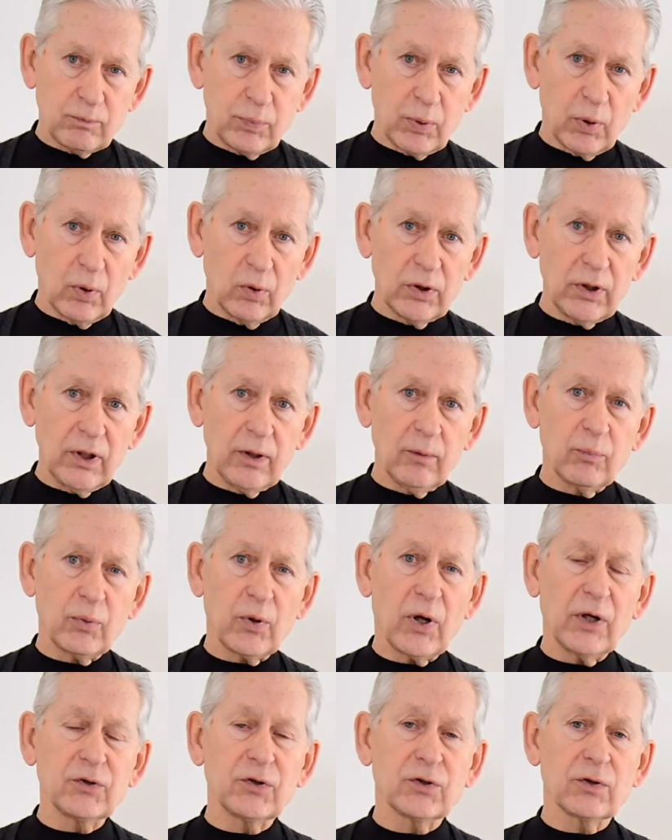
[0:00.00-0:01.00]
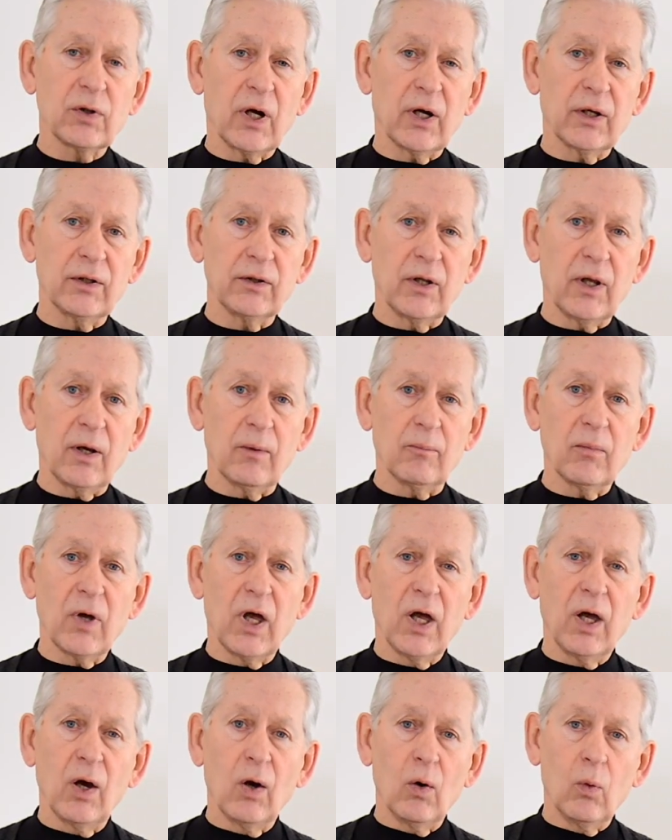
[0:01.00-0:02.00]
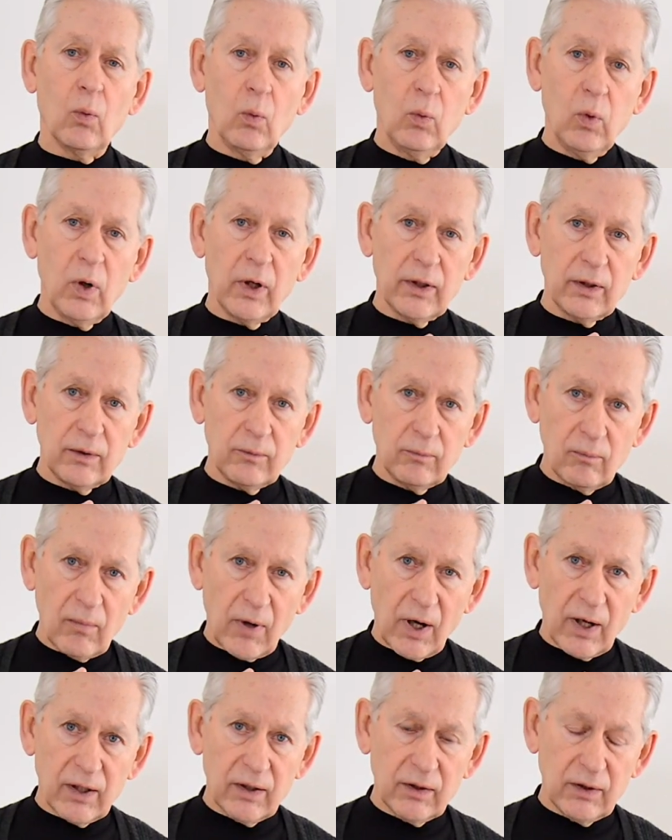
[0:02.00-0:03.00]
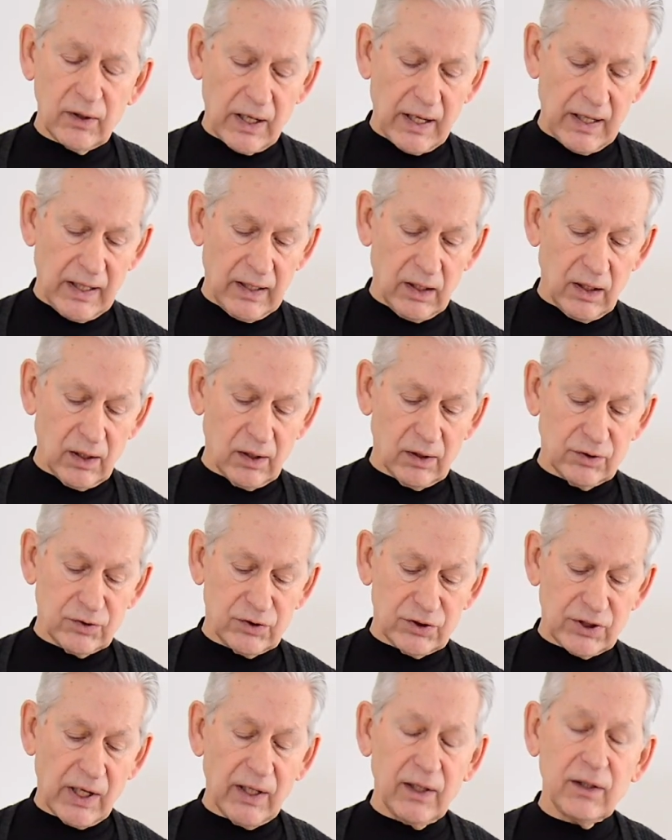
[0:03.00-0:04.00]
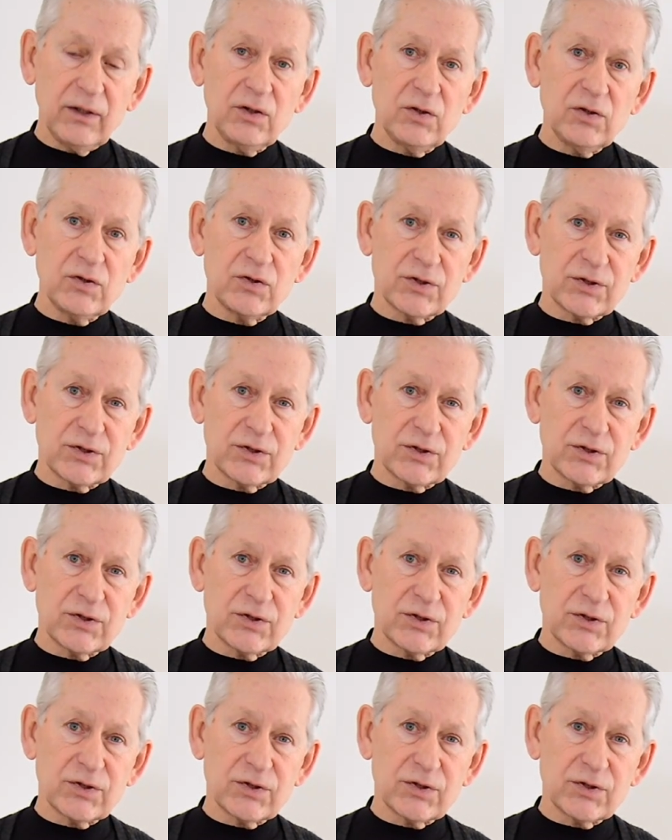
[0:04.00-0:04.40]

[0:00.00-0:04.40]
putting pressure on them. When my chain